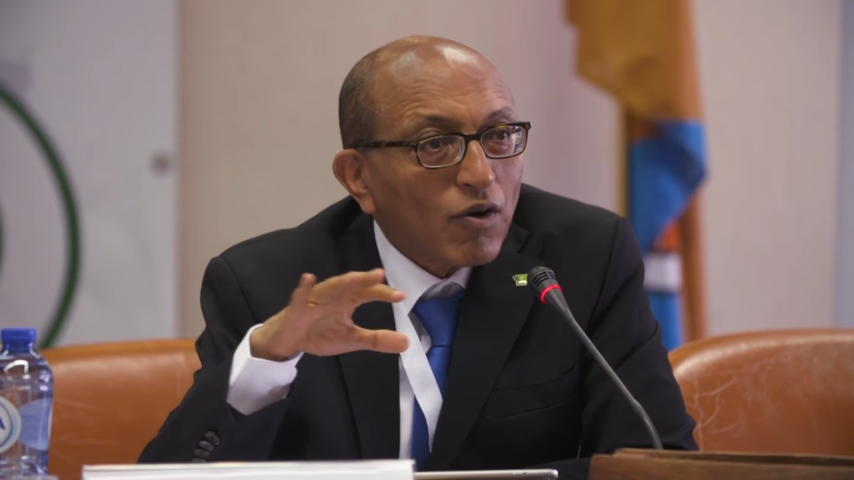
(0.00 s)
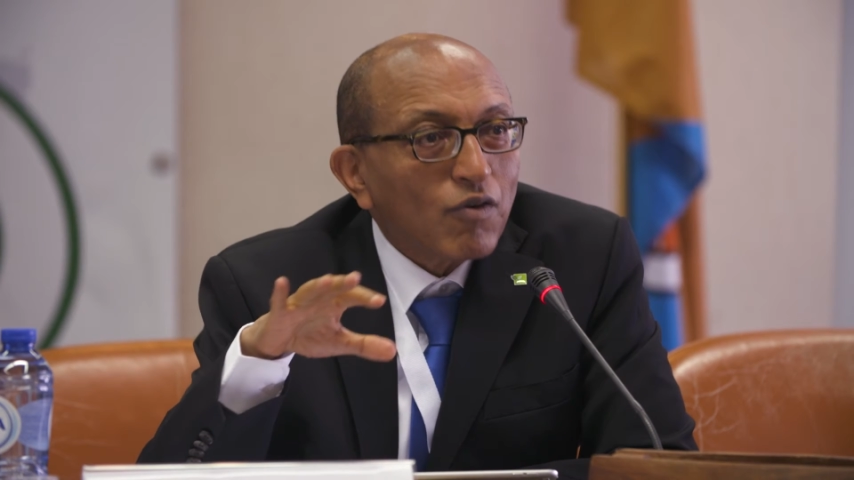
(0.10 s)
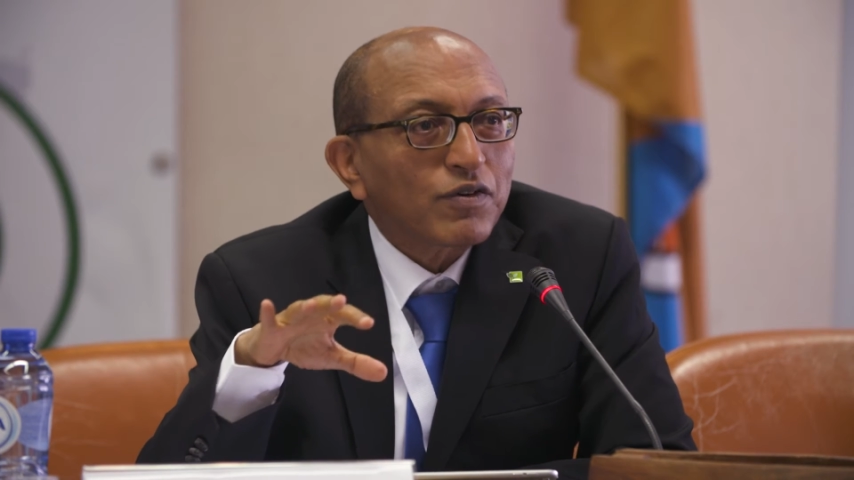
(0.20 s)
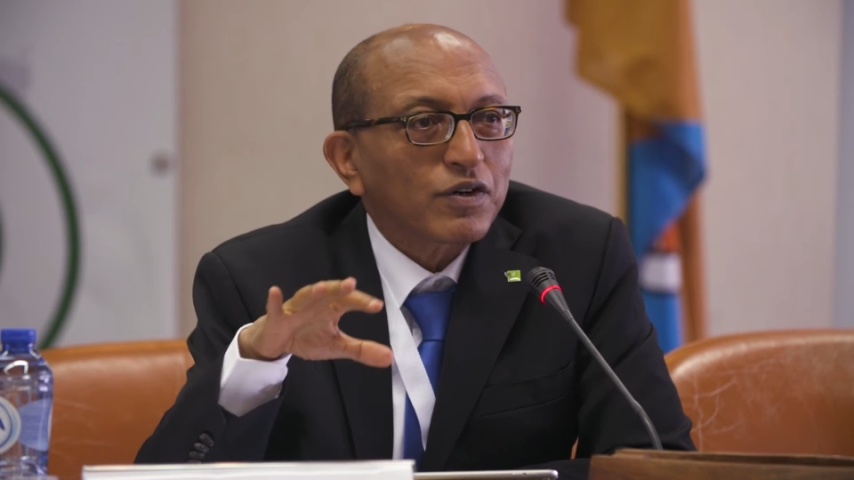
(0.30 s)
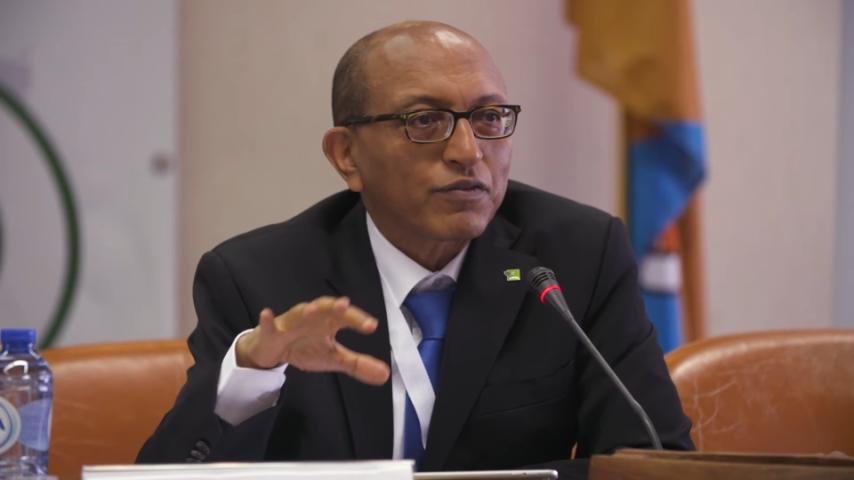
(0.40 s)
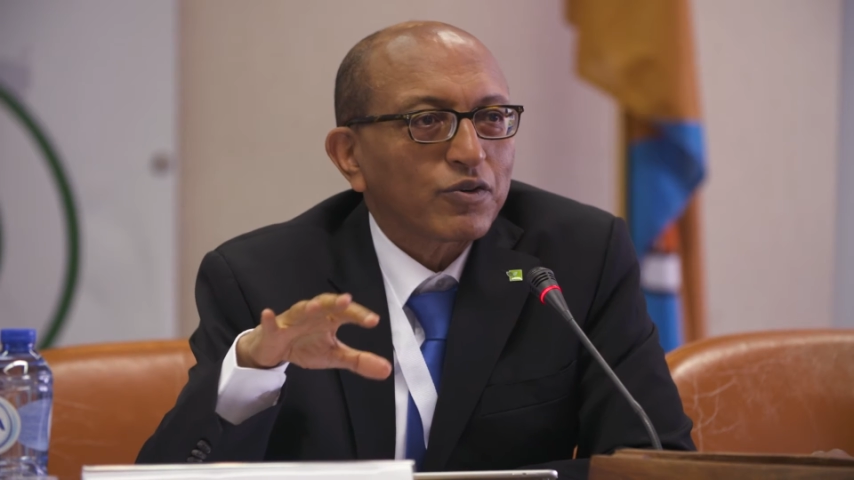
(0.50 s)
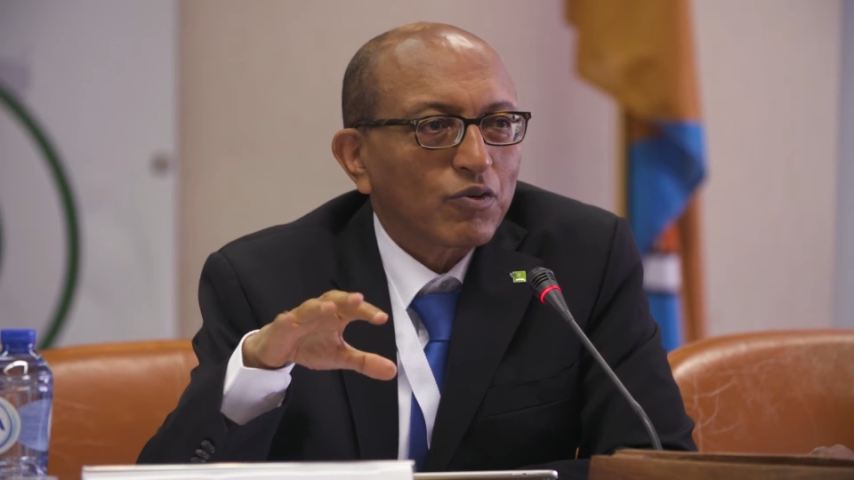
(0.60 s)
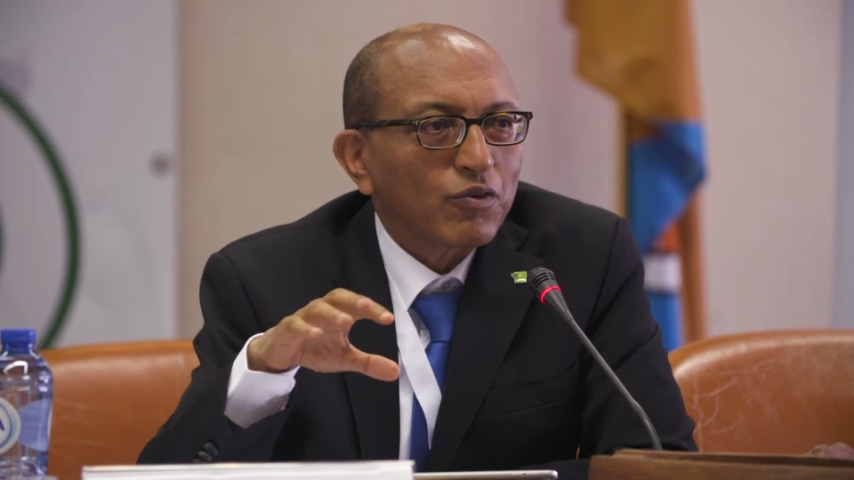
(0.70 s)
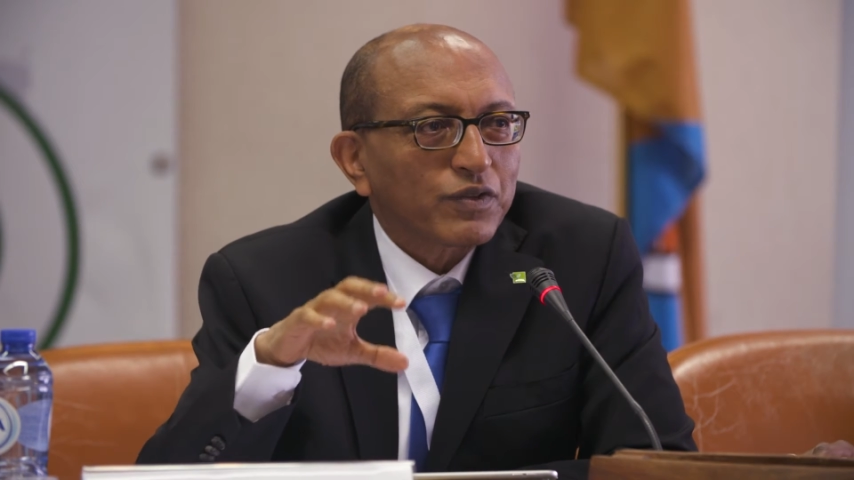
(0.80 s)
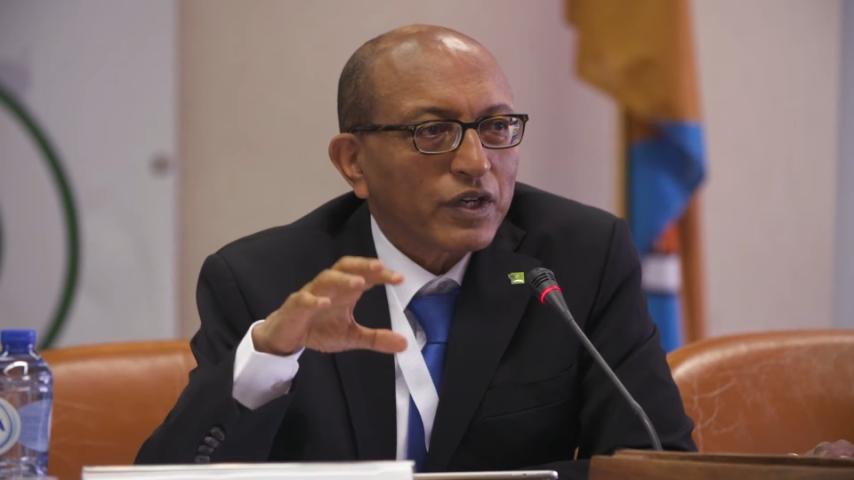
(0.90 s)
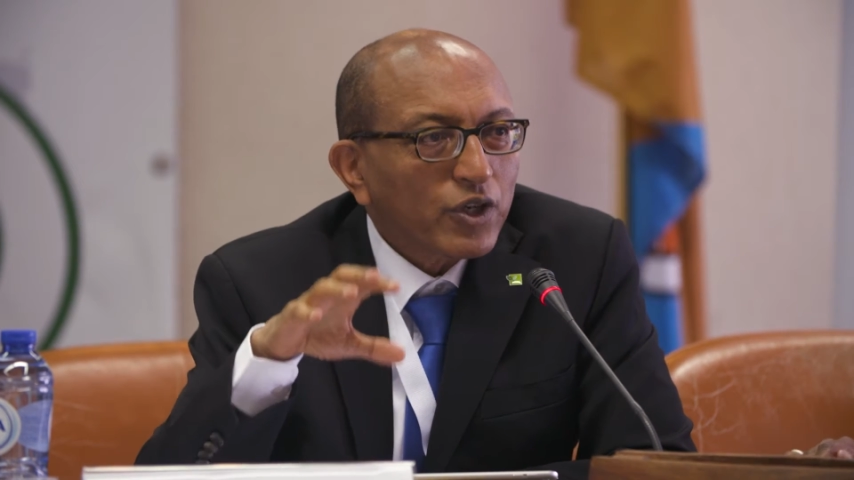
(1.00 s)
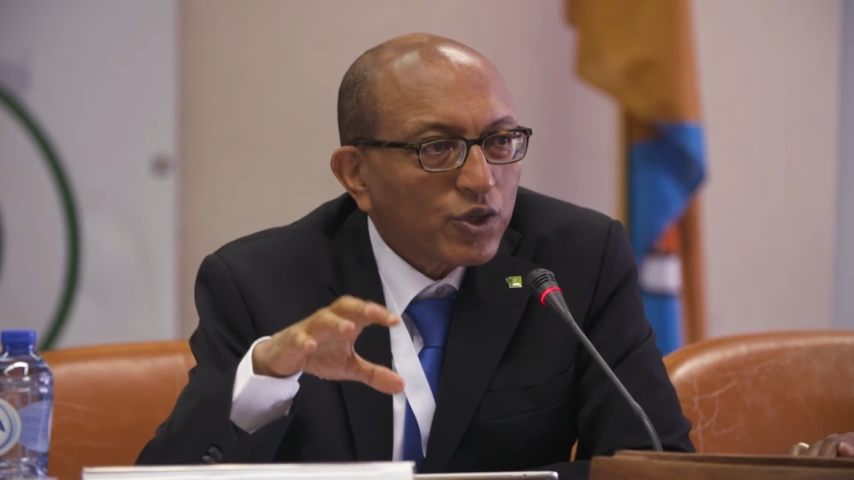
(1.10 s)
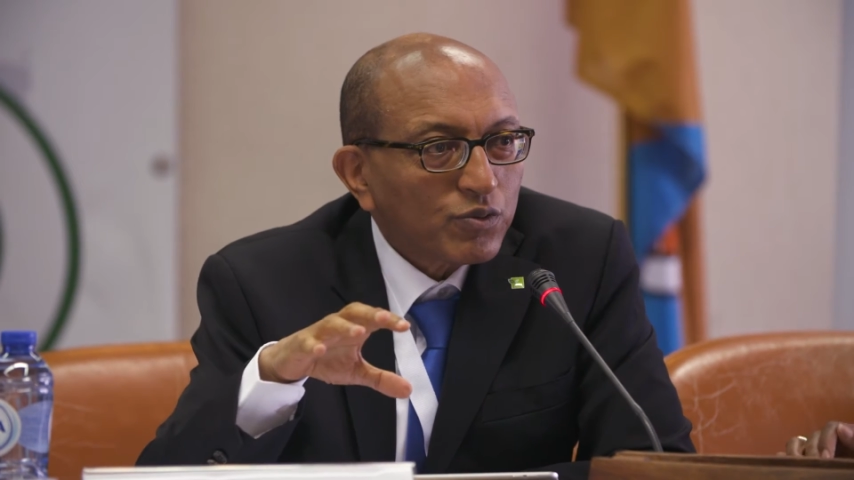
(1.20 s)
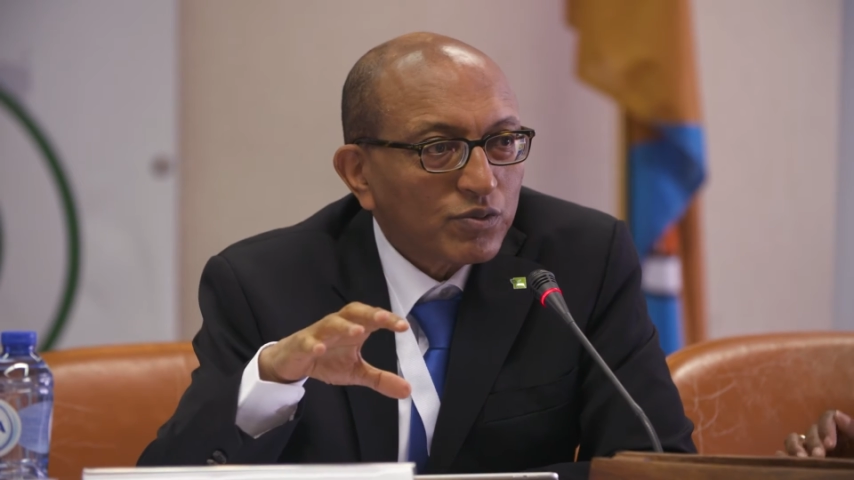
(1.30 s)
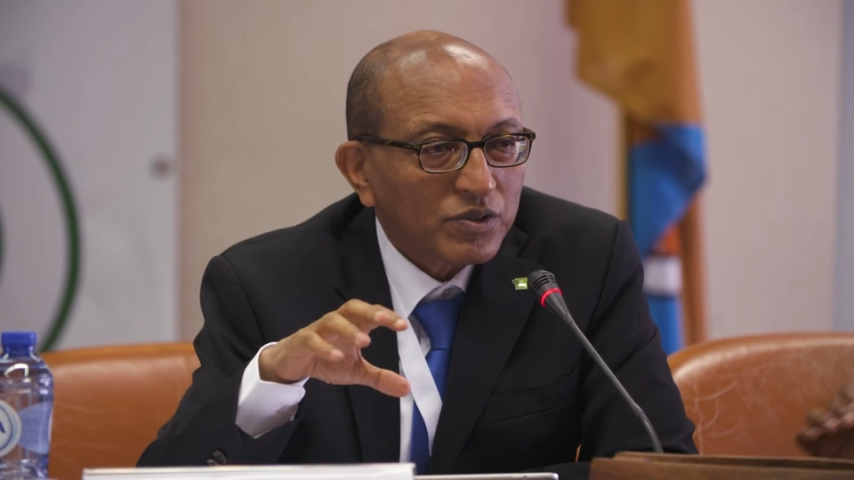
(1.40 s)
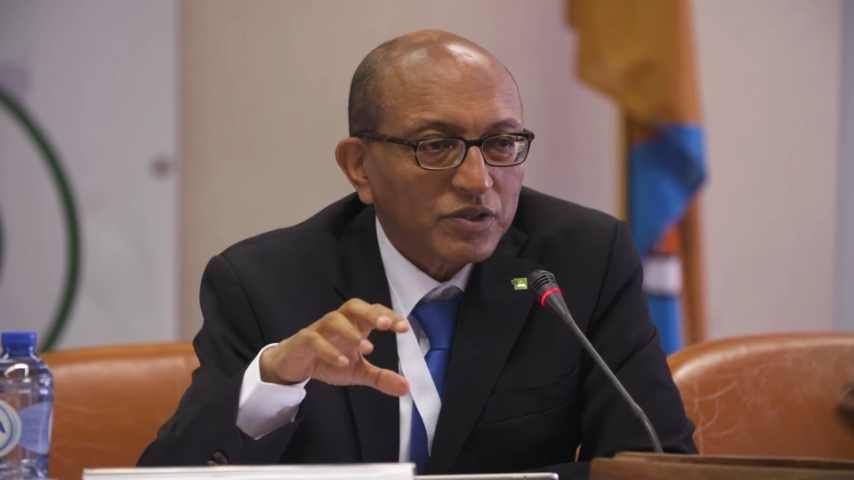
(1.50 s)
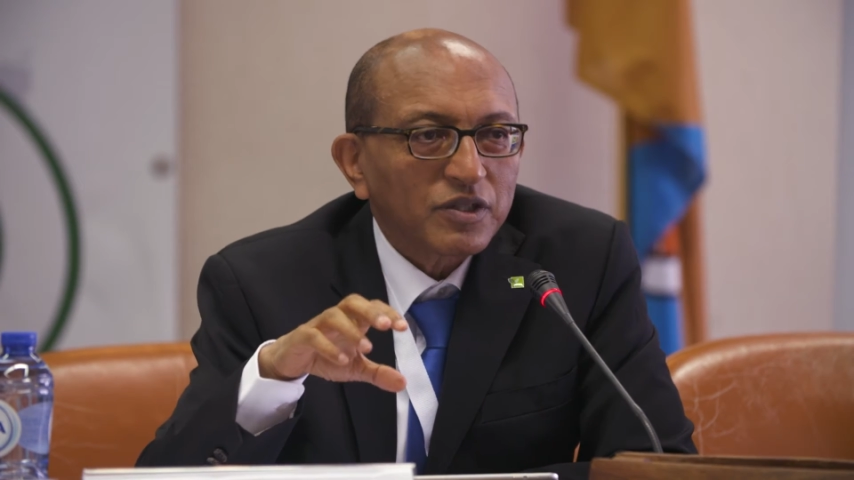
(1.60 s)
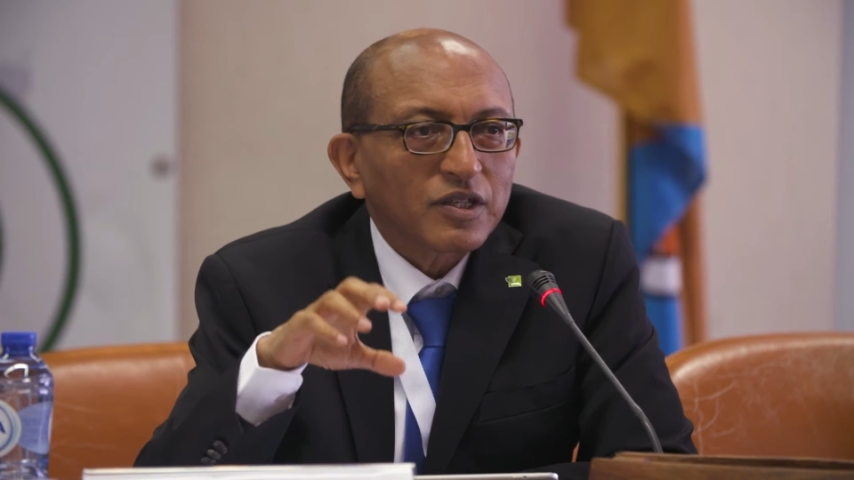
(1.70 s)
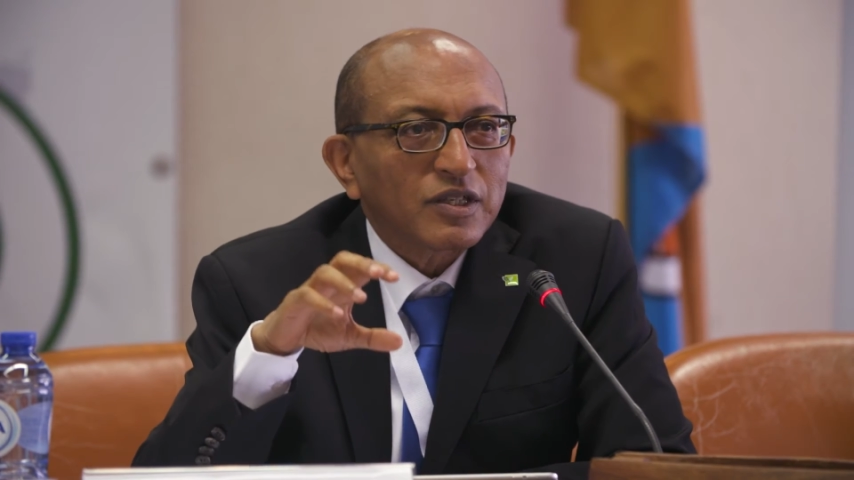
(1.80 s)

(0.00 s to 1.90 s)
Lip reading: overview of the issues,